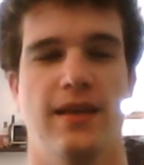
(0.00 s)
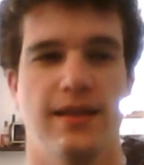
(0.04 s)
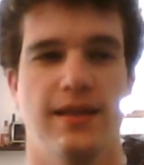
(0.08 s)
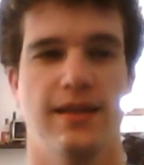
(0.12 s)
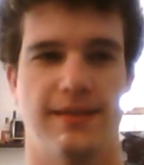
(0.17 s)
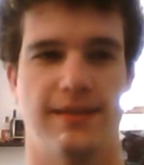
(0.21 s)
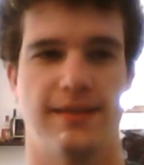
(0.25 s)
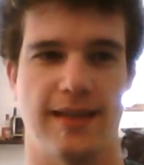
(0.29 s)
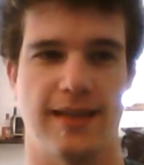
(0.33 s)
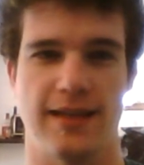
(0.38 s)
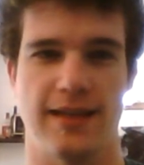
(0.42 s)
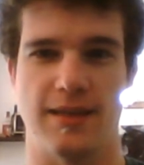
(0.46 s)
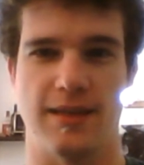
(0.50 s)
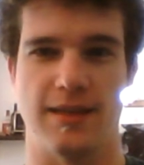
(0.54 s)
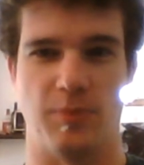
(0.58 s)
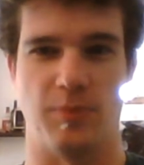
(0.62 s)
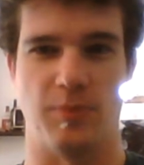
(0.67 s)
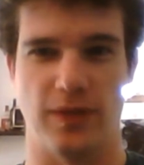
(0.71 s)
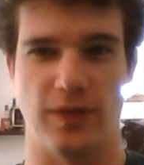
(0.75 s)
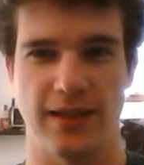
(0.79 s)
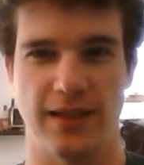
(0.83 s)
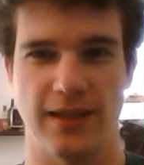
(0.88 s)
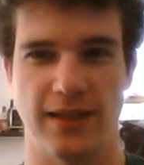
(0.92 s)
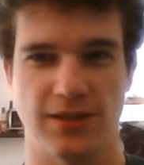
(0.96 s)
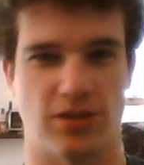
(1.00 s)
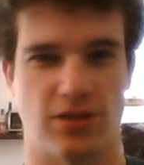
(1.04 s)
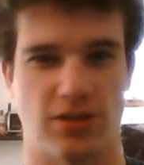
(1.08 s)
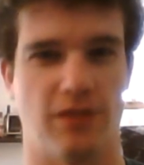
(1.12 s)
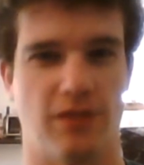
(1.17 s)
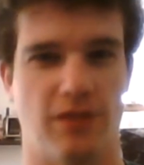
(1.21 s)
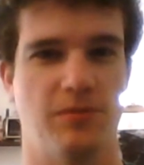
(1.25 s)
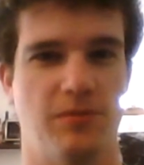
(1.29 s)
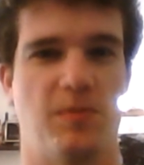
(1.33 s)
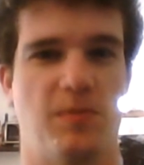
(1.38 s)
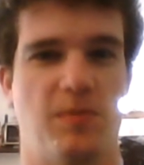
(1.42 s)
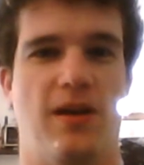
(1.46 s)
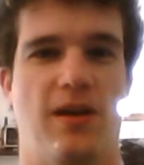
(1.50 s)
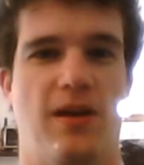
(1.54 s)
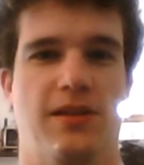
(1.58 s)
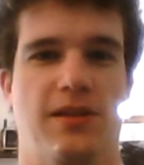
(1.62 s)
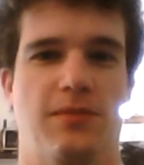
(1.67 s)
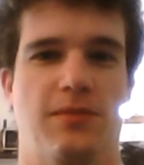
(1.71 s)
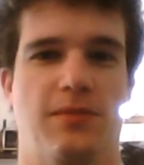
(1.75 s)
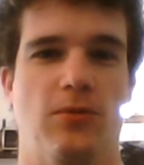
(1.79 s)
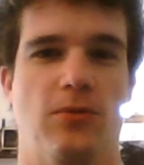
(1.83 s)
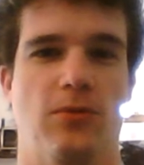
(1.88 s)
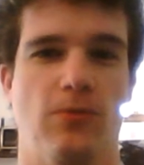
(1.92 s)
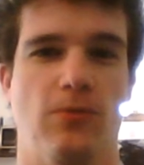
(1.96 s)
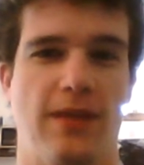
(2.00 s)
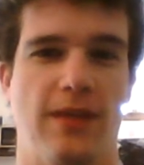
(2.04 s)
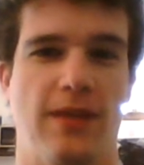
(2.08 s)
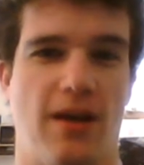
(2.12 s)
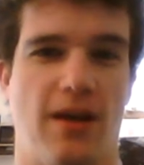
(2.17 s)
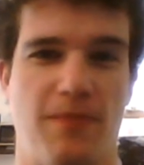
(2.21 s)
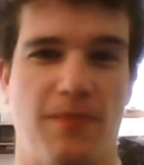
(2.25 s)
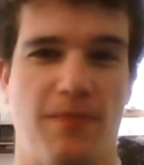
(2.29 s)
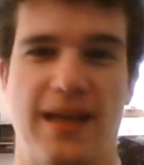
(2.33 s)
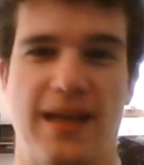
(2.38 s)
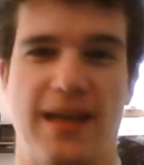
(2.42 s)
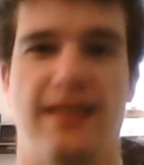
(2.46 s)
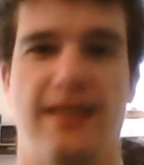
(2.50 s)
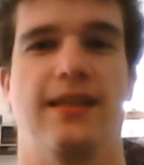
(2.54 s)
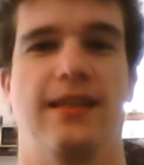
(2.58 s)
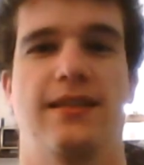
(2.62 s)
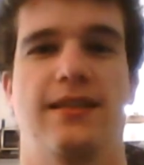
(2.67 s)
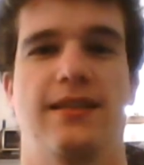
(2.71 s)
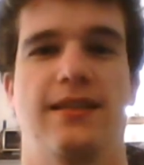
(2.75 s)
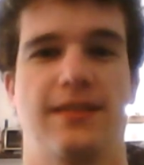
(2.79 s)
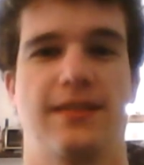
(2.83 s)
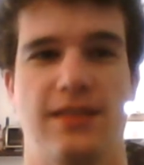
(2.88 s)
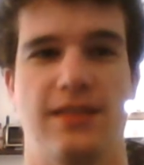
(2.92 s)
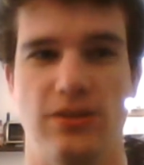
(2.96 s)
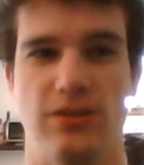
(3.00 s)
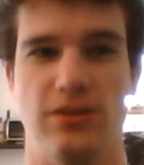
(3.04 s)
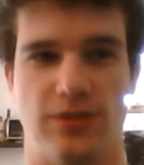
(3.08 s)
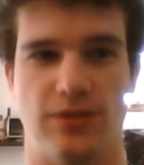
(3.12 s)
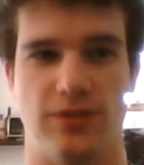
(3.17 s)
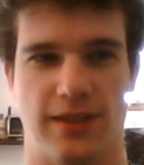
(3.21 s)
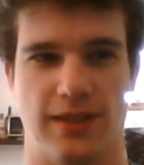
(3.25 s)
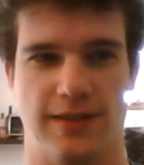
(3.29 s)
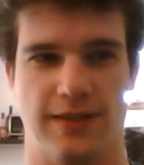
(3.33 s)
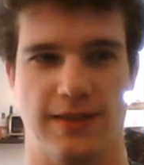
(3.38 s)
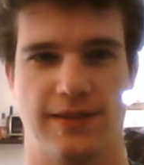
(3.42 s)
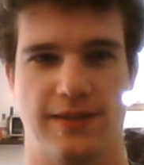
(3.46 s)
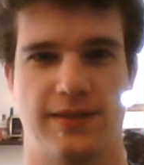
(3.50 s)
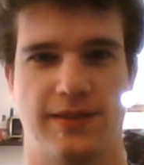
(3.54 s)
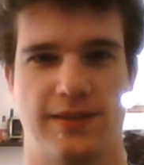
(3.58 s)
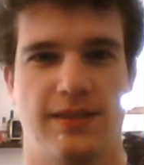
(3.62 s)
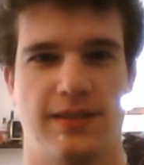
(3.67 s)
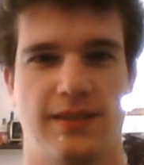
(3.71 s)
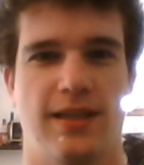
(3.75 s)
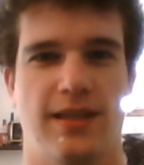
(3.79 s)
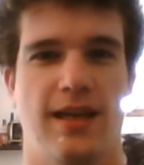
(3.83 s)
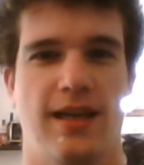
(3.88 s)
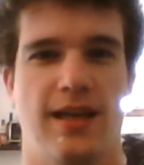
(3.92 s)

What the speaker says: Say it in the plainest terms possible without making excuses.